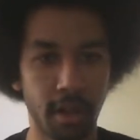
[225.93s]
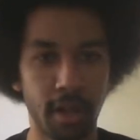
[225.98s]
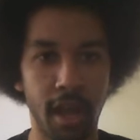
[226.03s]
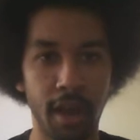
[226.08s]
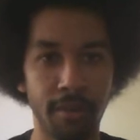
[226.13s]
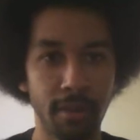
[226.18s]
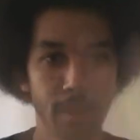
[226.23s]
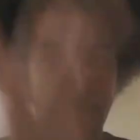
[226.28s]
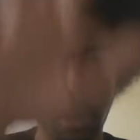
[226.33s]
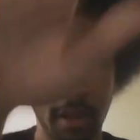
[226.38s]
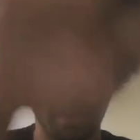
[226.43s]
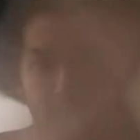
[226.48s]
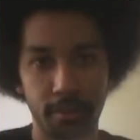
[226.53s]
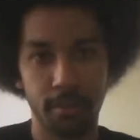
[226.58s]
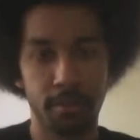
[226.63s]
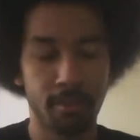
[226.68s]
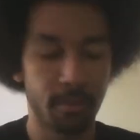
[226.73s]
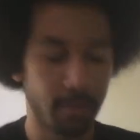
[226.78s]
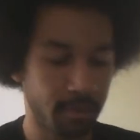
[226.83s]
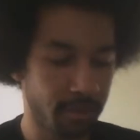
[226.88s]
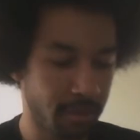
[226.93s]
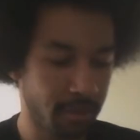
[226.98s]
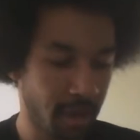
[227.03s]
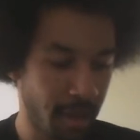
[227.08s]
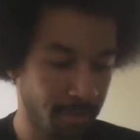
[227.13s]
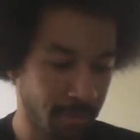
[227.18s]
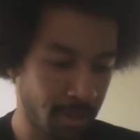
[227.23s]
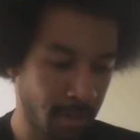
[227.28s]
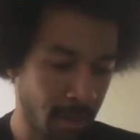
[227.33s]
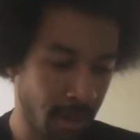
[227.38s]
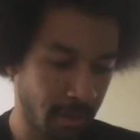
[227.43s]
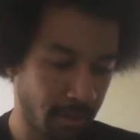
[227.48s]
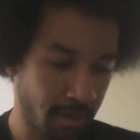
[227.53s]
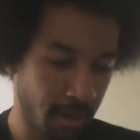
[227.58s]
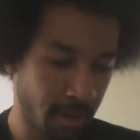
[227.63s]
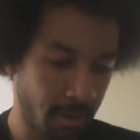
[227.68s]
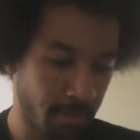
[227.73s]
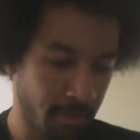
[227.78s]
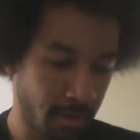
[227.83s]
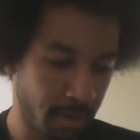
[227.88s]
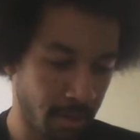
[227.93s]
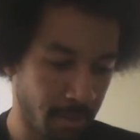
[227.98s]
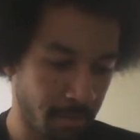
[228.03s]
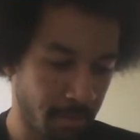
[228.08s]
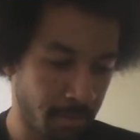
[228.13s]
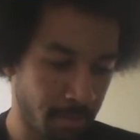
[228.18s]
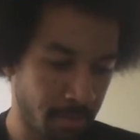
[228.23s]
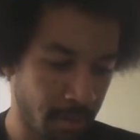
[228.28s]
Everything else was typed up. I typed up,